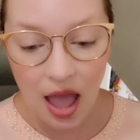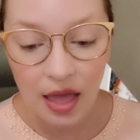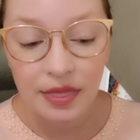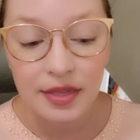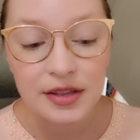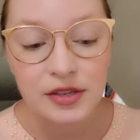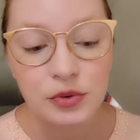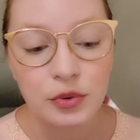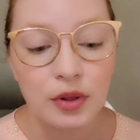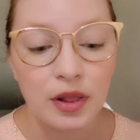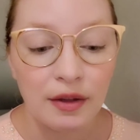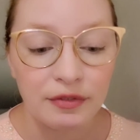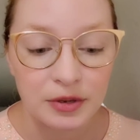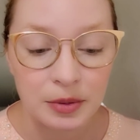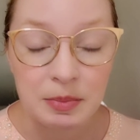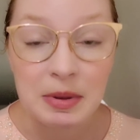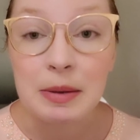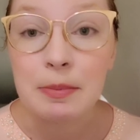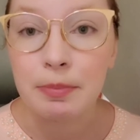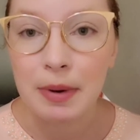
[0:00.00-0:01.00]
and these were left
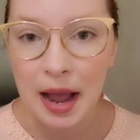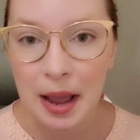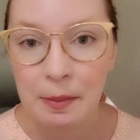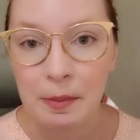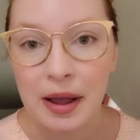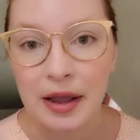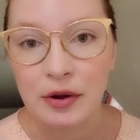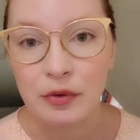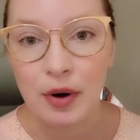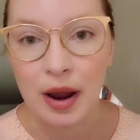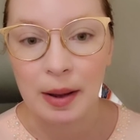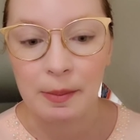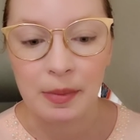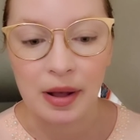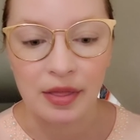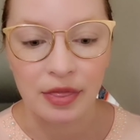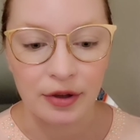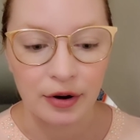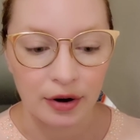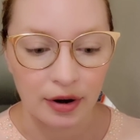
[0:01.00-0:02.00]
to me by my
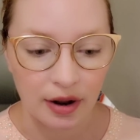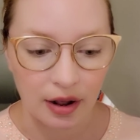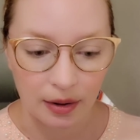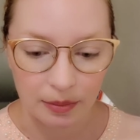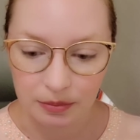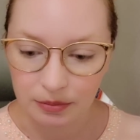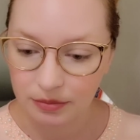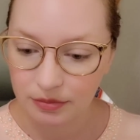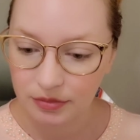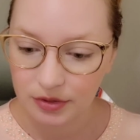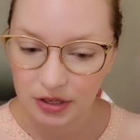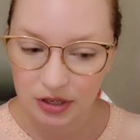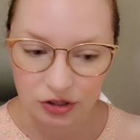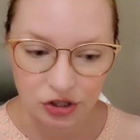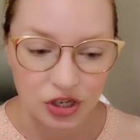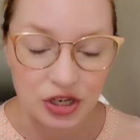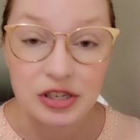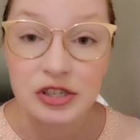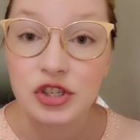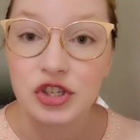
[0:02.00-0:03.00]
grandmother. Um,
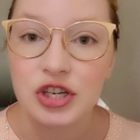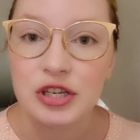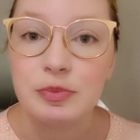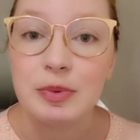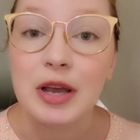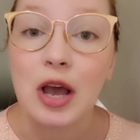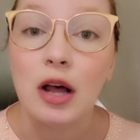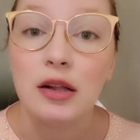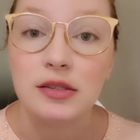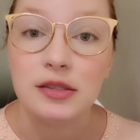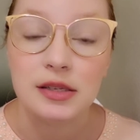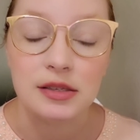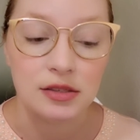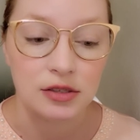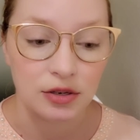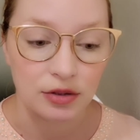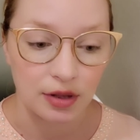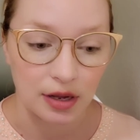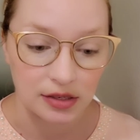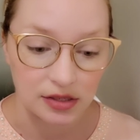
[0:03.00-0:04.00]
she's she's been gone since
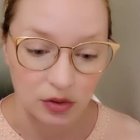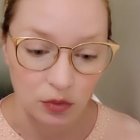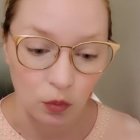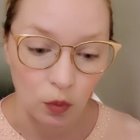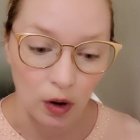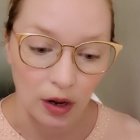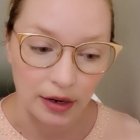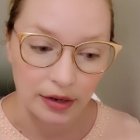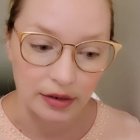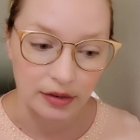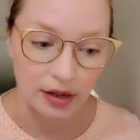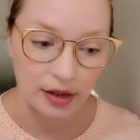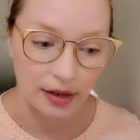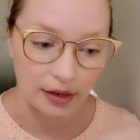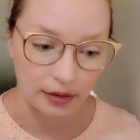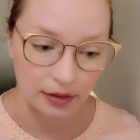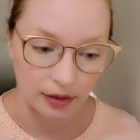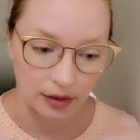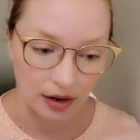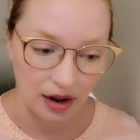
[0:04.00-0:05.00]
2001,
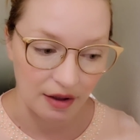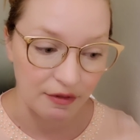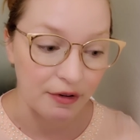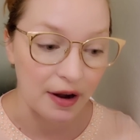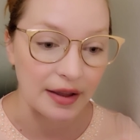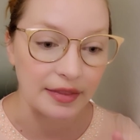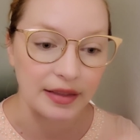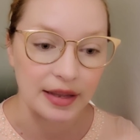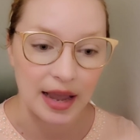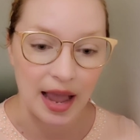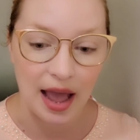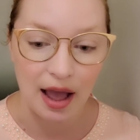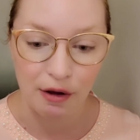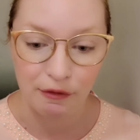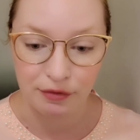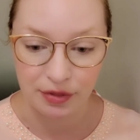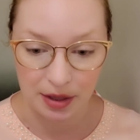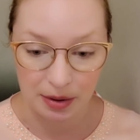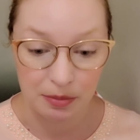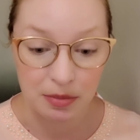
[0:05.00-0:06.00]
and uh, I finally
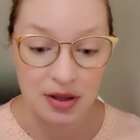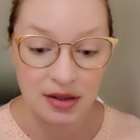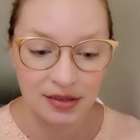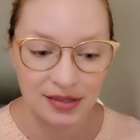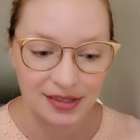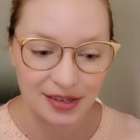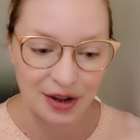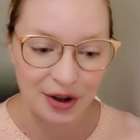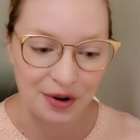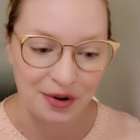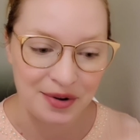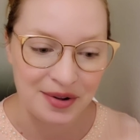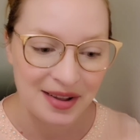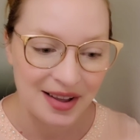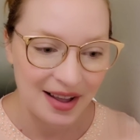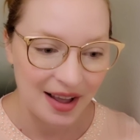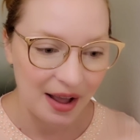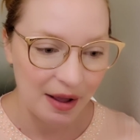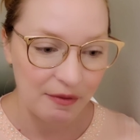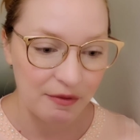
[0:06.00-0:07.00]
have them. So
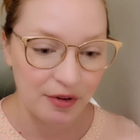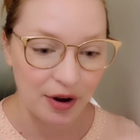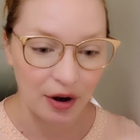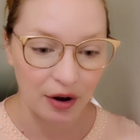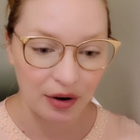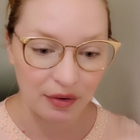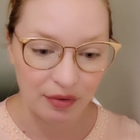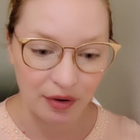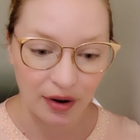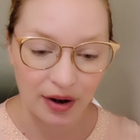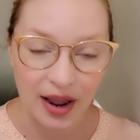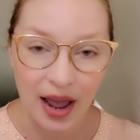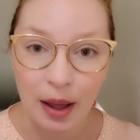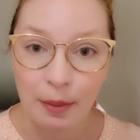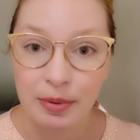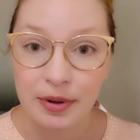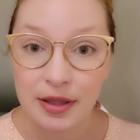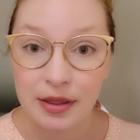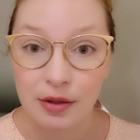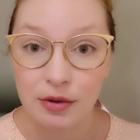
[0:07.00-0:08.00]
very very
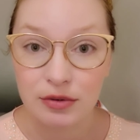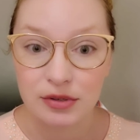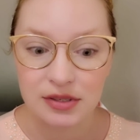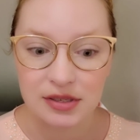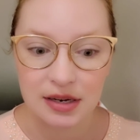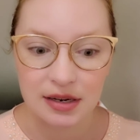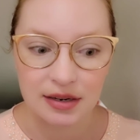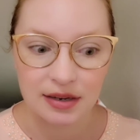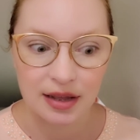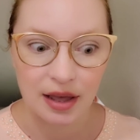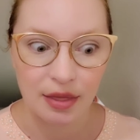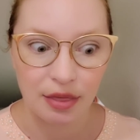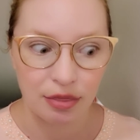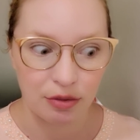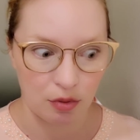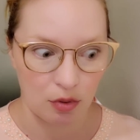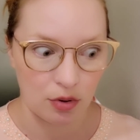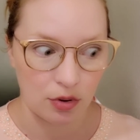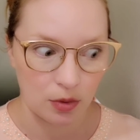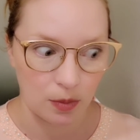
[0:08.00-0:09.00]
happy those didn't get
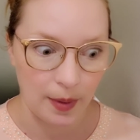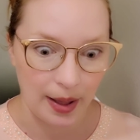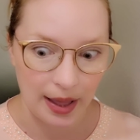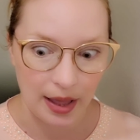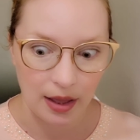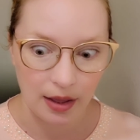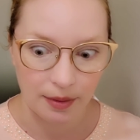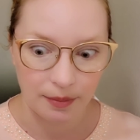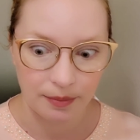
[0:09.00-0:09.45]
thrown away